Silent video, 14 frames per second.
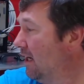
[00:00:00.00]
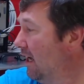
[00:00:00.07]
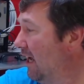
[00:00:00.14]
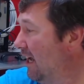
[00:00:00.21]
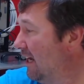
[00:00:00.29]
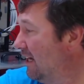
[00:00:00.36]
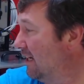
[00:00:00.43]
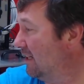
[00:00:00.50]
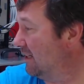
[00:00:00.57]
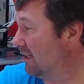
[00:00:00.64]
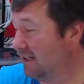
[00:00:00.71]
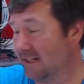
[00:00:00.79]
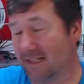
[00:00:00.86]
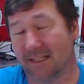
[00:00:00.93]
and
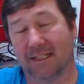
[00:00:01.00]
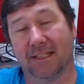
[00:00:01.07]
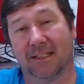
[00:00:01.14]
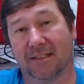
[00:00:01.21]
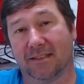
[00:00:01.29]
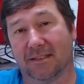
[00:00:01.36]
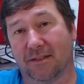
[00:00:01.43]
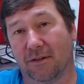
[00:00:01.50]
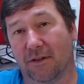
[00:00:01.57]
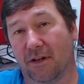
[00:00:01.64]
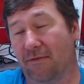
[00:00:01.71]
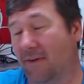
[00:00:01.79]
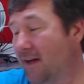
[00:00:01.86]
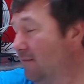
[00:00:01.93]
then
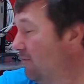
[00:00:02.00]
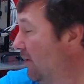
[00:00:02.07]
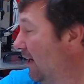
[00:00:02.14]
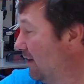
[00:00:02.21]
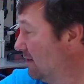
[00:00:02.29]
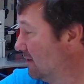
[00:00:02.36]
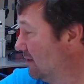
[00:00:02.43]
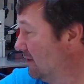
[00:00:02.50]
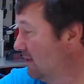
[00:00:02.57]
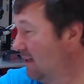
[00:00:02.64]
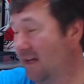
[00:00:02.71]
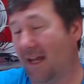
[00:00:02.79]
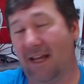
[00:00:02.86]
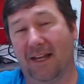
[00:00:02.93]
Studio 5000
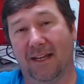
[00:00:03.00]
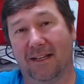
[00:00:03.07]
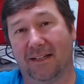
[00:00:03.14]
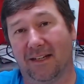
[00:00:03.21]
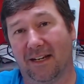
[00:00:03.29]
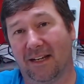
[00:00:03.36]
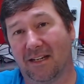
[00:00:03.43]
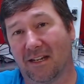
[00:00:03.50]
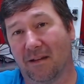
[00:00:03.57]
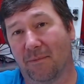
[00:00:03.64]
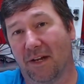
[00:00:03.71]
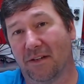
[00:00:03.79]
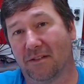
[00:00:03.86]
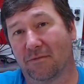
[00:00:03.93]
and Connected
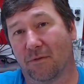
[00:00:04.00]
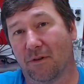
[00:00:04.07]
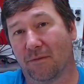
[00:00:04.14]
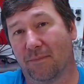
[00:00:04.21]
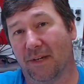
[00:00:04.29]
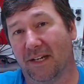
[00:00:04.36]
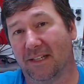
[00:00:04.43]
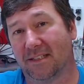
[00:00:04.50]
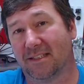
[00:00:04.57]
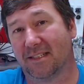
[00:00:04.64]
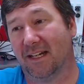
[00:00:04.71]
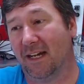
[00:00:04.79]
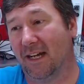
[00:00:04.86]
Components Workbench.